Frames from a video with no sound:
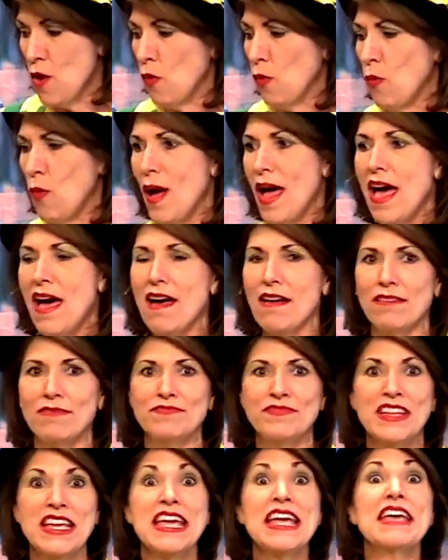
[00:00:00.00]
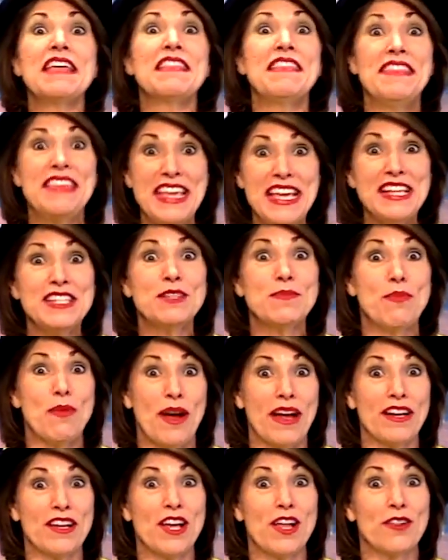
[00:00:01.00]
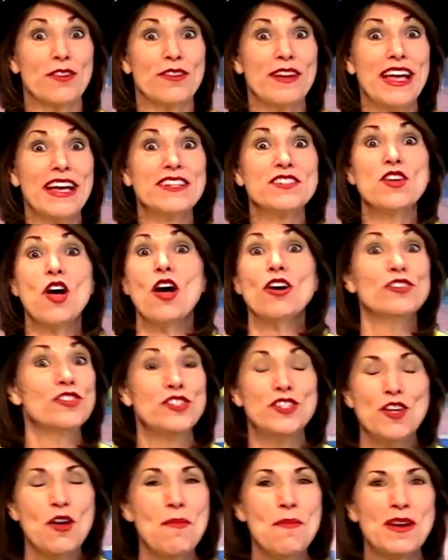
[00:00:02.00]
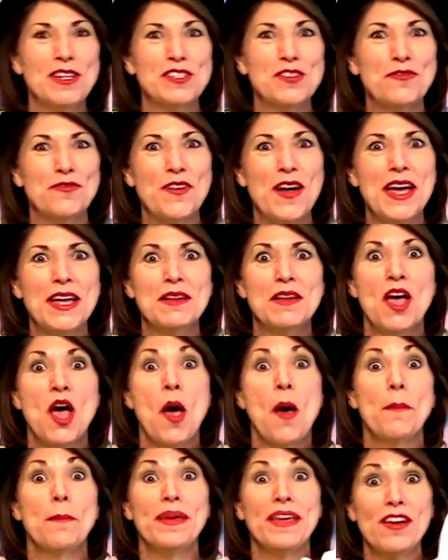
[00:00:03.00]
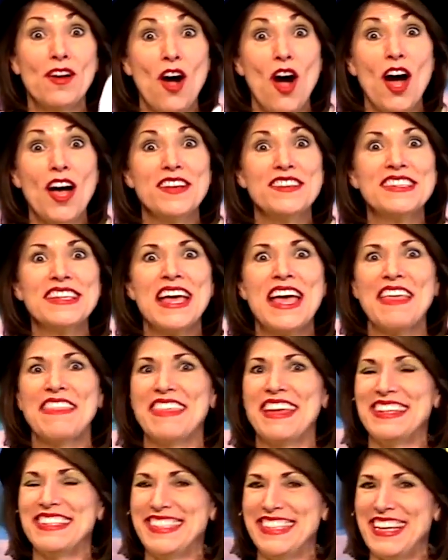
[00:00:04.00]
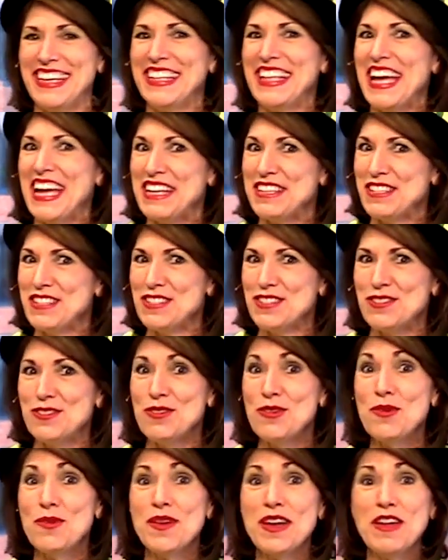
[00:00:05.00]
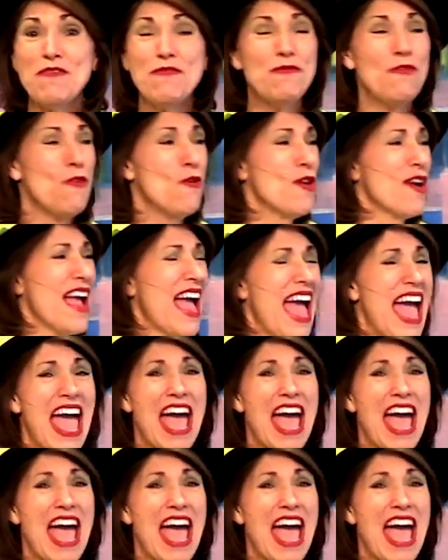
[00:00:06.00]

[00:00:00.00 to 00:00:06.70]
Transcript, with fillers: Well, these bright colored eggs are so much fun because they tell a story for